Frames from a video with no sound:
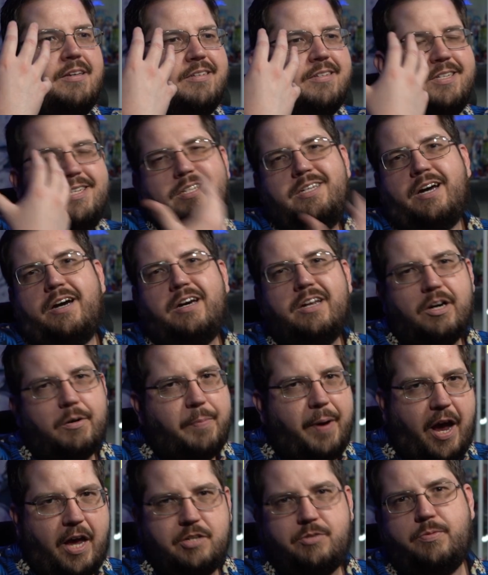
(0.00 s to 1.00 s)
stuck in her
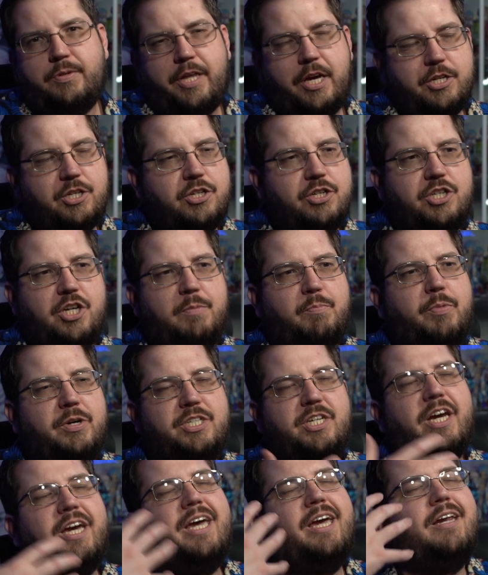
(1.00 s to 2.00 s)
past relationship,
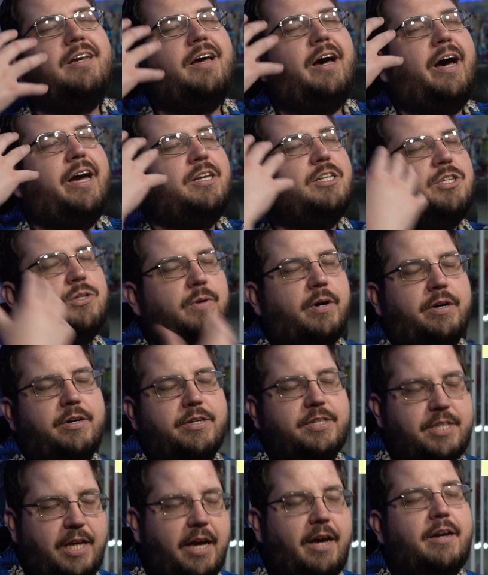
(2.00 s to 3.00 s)
which again, I do
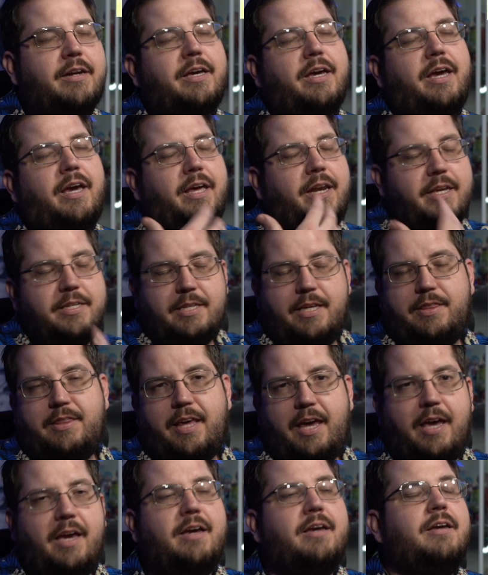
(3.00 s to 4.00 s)
understand. It is a
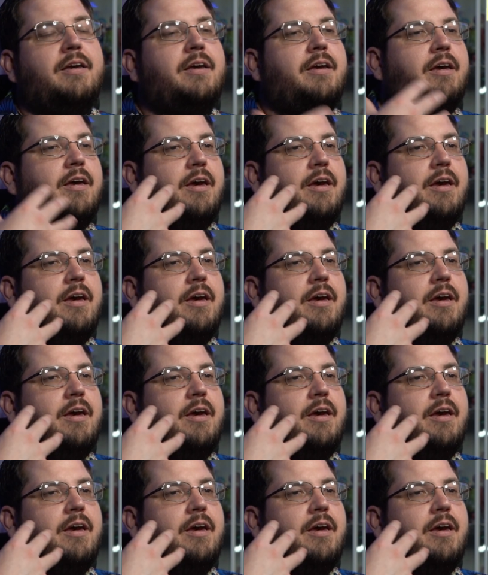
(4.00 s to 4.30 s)
thing.